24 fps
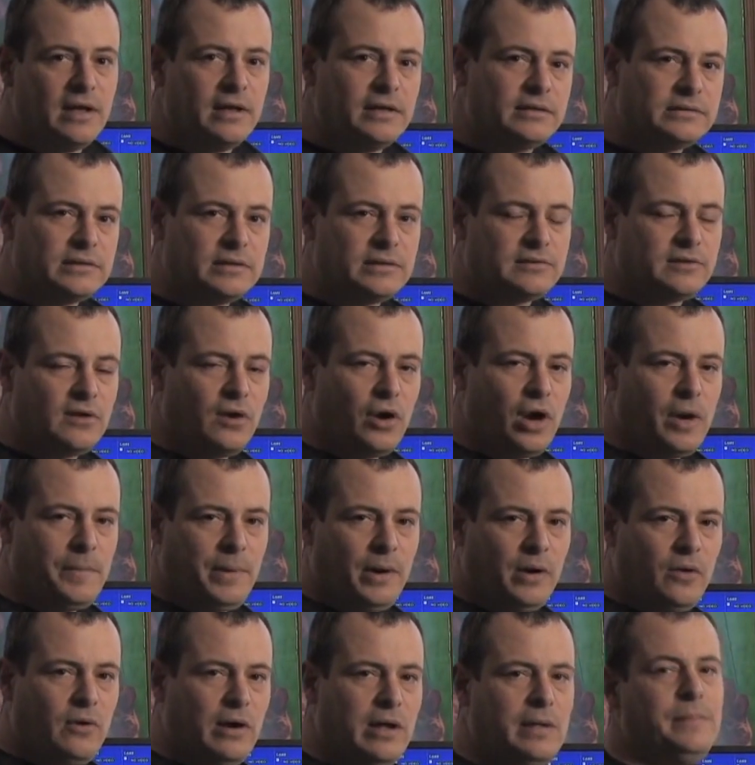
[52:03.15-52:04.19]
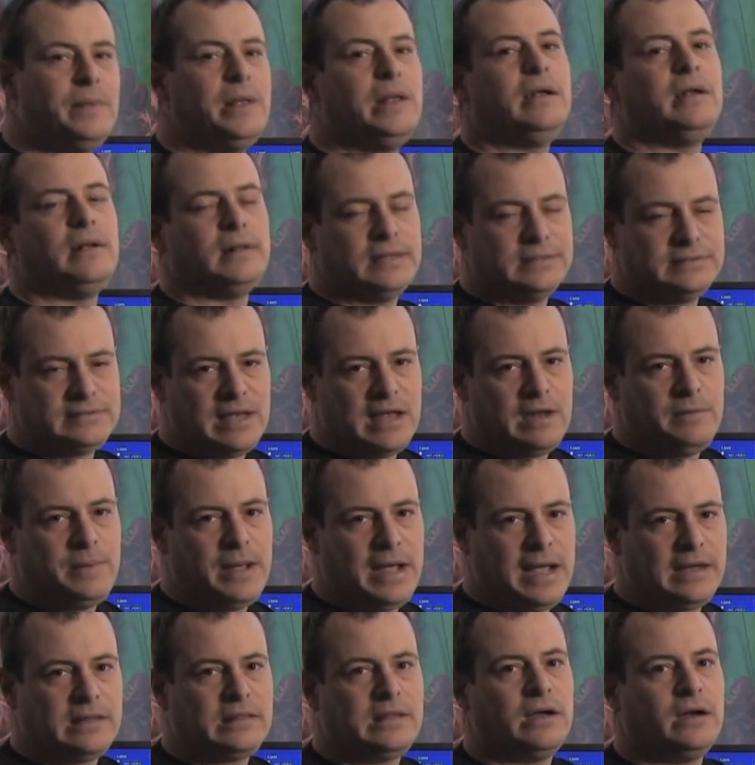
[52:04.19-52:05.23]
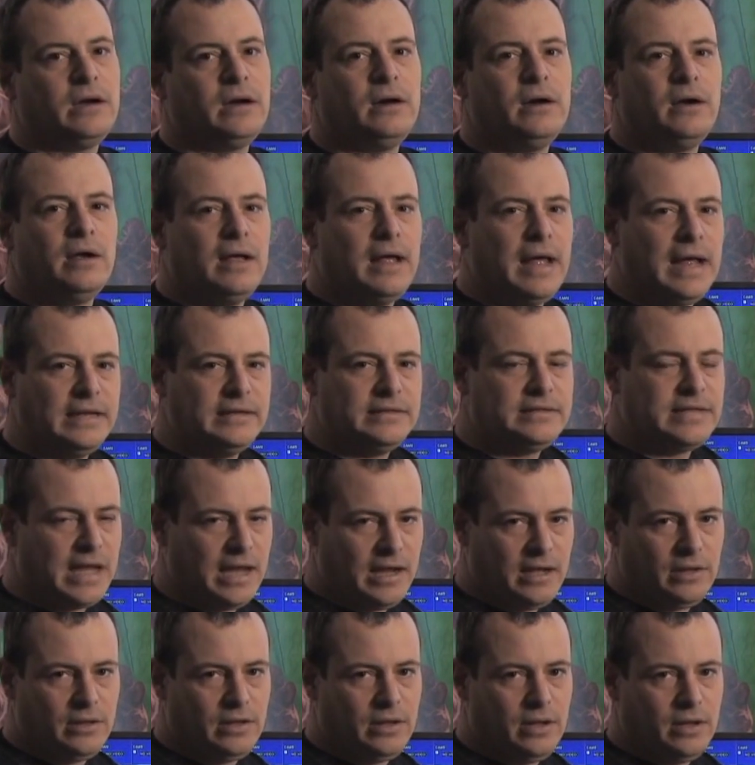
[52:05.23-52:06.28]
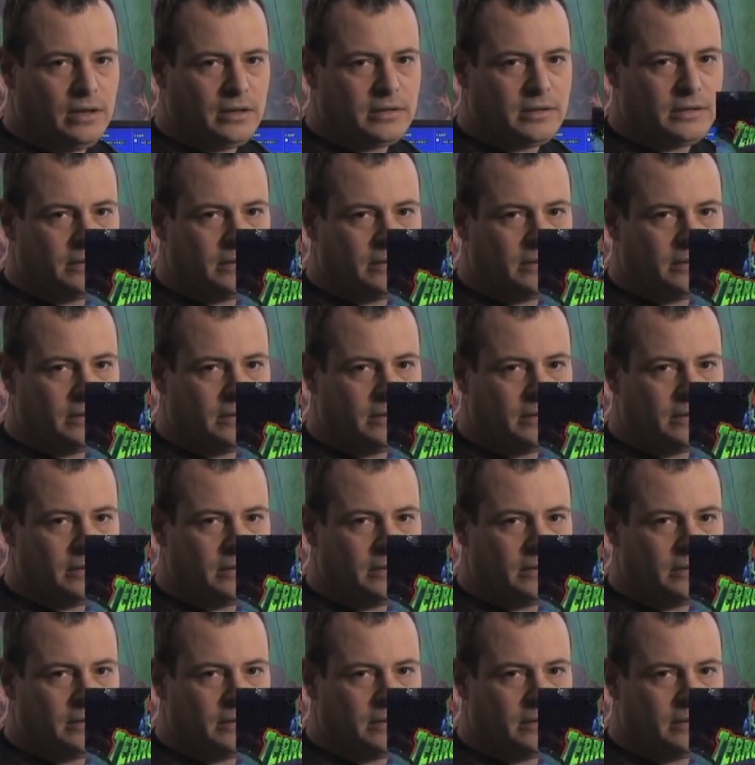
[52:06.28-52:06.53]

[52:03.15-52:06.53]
So let's load up our equipment, let's head back there and take a look.